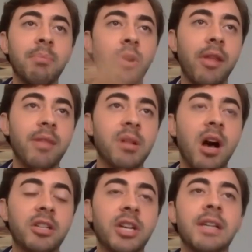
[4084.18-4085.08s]
and put it on the
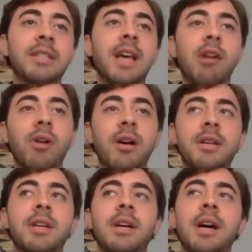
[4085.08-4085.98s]
blockchain, et cetera.
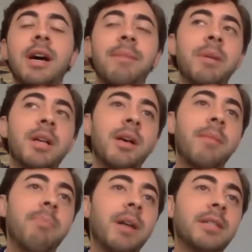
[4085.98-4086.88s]
Um,
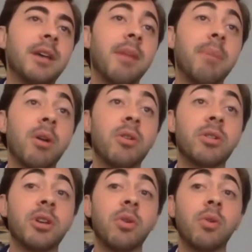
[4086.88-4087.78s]
but, uh, but
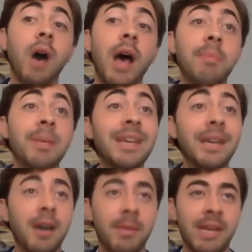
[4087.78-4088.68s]
also I
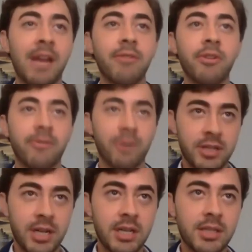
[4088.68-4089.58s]
P coming out of
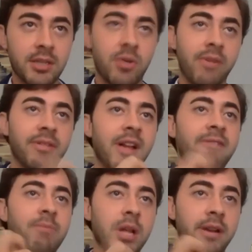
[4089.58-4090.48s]
universities, the sort of
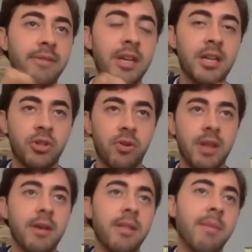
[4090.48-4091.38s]
lifeblood of the industry,
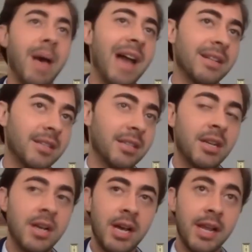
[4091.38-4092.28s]
the, the patents
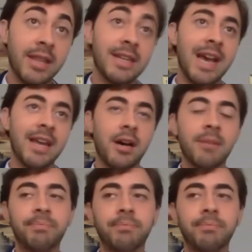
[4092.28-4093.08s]
and the data,